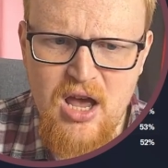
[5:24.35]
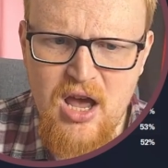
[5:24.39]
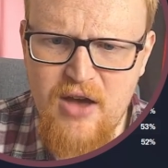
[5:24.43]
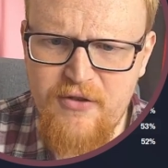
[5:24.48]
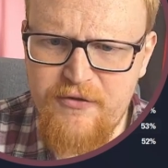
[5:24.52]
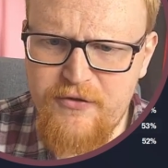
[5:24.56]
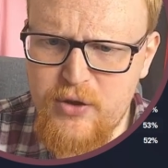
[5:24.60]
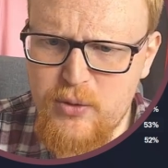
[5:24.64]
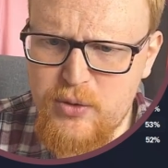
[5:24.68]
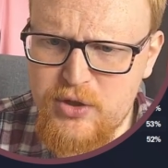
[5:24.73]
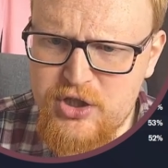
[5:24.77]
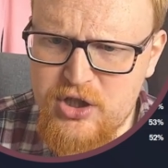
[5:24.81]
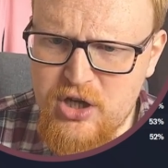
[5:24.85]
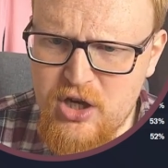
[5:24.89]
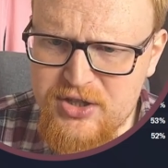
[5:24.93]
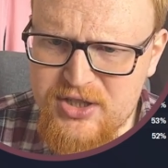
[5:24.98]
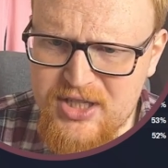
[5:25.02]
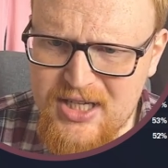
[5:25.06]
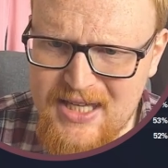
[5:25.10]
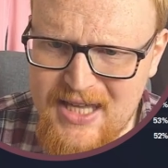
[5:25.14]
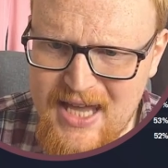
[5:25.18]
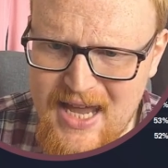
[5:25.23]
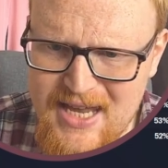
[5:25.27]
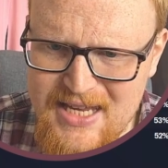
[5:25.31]
Fewer shots
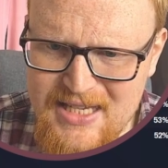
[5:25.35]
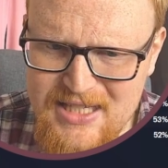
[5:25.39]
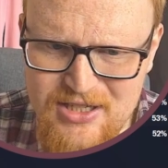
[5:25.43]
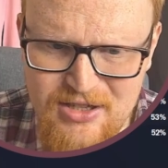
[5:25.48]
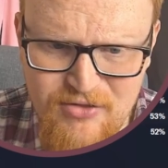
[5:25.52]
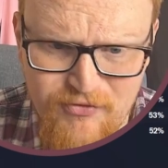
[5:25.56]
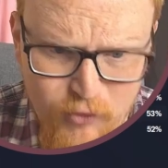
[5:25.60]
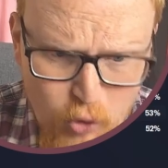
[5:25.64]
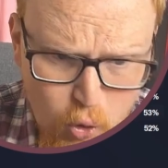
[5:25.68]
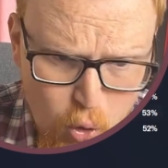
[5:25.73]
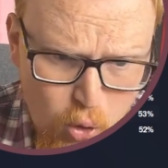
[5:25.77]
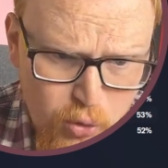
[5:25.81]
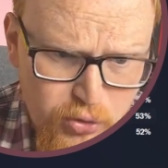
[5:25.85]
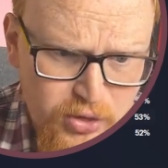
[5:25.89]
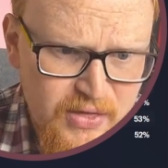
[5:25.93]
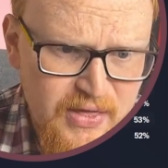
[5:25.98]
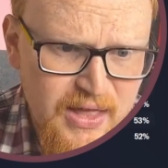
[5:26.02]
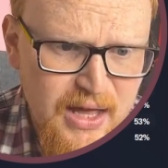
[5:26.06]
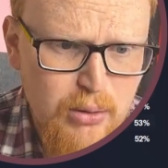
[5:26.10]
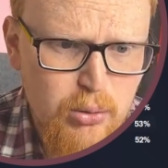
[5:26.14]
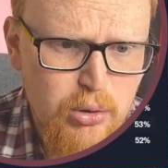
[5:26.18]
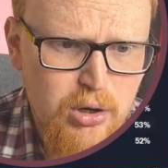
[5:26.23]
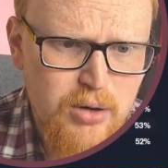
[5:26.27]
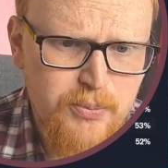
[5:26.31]
against, 4th in
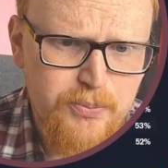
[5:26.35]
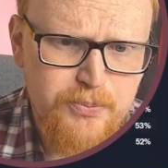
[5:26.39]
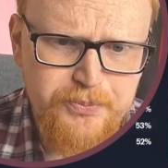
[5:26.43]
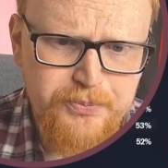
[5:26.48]
that one.